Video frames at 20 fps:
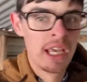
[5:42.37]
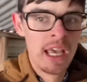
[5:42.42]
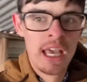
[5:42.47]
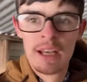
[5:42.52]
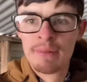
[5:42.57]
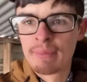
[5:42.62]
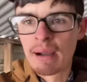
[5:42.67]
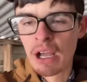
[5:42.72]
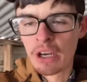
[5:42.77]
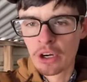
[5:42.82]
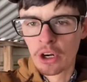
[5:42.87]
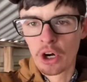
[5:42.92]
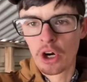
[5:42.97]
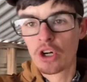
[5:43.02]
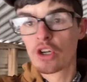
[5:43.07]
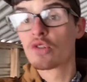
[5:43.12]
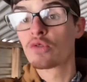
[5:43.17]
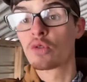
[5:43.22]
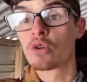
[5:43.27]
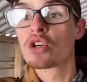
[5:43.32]
My nerves
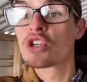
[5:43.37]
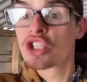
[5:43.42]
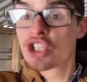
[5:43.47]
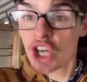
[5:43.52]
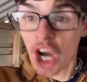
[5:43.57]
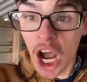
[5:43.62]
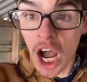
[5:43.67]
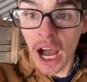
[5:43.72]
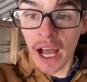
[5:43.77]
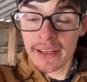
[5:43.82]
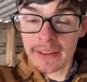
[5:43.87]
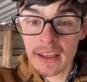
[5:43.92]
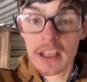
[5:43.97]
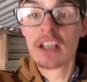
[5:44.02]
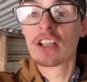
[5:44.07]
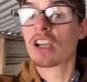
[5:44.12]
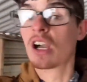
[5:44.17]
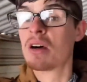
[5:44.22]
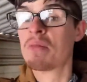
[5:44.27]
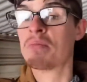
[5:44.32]
were shot,
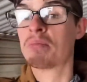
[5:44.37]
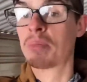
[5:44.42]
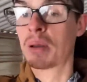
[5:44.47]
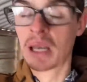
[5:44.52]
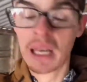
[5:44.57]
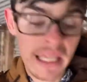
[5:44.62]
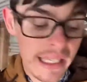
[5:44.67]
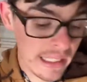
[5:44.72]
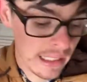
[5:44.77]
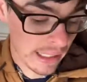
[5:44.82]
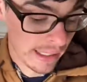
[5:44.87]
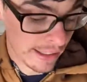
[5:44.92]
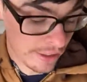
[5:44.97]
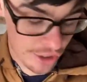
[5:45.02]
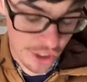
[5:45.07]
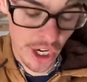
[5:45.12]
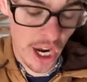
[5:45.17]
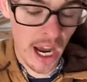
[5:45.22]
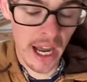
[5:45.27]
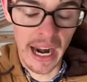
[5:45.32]
completely
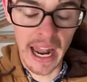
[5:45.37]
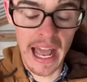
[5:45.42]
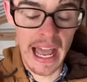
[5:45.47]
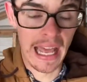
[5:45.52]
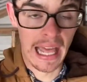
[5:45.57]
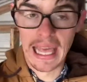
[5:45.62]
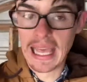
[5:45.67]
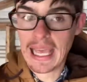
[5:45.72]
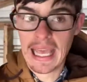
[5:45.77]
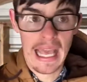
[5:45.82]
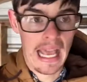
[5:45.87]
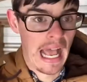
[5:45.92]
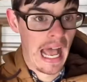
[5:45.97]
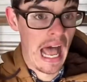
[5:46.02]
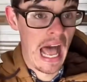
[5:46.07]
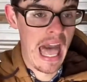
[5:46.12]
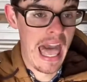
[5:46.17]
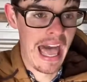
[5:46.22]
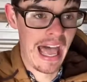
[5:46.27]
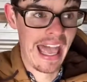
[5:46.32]
shot.
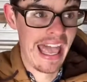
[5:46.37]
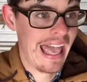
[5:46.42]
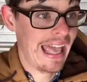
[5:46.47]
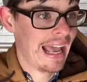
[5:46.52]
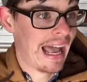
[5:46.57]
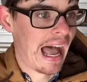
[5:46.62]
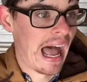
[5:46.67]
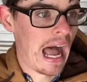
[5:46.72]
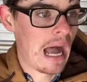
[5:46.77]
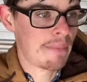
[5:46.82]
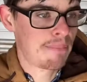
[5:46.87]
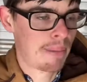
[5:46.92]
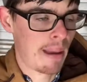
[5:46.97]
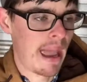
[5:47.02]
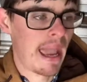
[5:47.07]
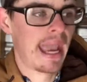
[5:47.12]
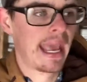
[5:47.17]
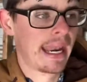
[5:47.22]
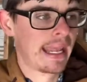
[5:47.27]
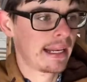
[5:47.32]
I
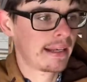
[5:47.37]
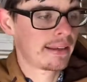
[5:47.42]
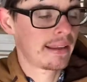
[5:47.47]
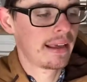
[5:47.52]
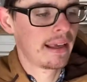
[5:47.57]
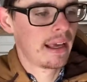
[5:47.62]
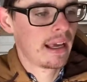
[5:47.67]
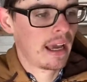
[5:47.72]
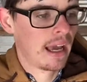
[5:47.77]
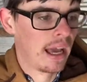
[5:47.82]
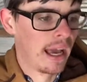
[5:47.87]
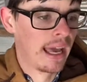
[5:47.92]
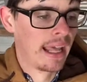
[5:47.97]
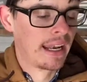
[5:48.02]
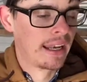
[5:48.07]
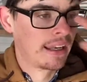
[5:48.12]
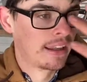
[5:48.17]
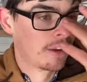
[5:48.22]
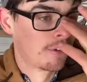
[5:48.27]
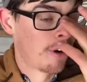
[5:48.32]
panicked.
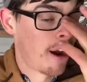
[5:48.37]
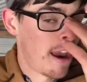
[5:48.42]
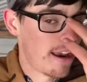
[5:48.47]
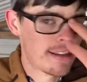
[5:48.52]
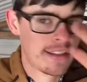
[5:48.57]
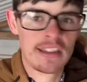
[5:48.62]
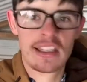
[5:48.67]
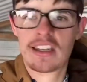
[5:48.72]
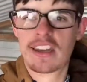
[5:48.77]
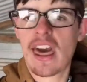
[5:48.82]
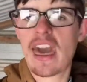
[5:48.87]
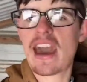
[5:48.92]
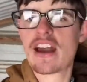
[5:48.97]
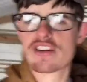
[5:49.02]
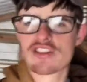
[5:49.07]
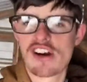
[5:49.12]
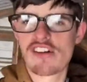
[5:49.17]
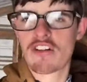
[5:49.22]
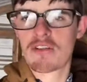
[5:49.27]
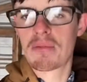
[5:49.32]
And the rest of the day, I
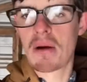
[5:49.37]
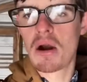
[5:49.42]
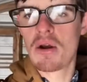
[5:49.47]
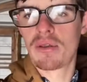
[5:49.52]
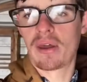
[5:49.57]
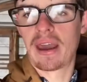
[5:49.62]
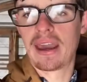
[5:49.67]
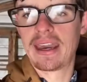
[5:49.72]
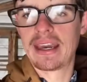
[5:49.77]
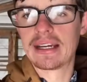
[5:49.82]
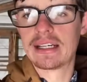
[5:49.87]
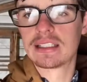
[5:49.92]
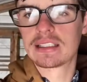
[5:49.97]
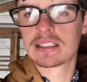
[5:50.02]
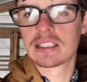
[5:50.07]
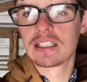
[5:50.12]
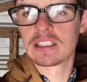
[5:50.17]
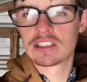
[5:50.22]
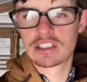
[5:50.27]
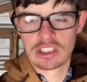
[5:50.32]
drove with both hands,
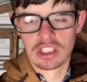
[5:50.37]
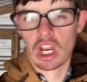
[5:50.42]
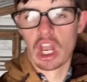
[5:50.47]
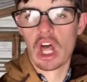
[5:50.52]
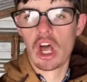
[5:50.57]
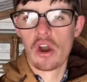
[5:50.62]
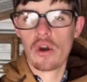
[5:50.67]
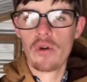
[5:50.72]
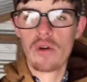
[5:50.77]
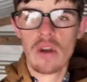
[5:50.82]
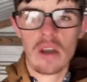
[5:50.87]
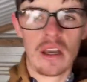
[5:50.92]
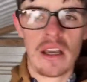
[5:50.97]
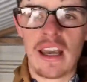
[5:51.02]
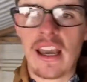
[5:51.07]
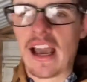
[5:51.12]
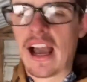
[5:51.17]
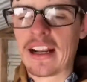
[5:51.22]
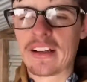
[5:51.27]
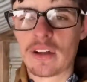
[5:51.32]
slow.
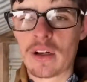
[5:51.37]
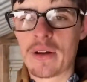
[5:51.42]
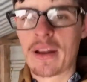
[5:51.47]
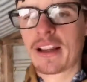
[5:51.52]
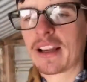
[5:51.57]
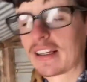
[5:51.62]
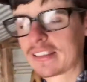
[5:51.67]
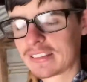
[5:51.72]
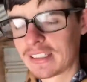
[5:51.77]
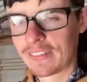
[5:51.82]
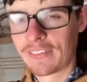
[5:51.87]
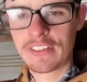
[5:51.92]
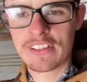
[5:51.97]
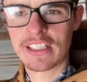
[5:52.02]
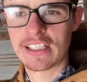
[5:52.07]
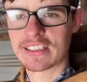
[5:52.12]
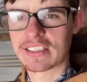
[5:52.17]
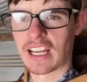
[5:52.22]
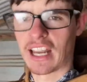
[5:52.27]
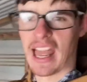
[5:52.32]
Yeah, I told him, I said, if this thing's
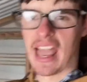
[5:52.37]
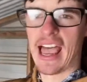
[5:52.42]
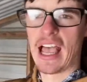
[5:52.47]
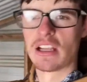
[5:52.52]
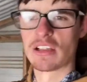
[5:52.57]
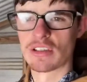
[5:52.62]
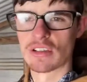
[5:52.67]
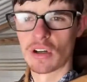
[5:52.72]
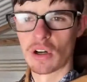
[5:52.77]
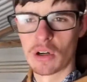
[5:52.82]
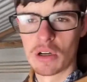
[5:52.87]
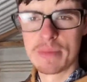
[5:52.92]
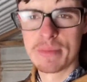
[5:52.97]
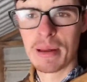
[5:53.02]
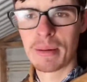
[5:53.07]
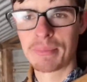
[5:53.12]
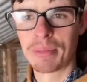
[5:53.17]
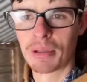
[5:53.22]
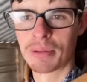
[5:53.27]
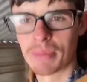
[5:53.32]
got hazards on it, you better
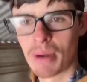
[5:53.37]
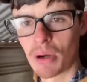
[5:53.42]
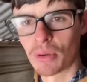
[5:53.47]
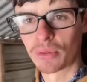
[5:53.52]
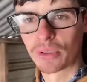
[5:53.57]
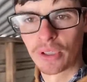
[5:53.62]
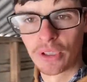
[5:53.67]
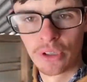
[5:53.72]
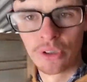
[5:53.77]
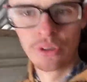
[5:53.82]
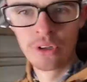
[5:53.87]
put them on too.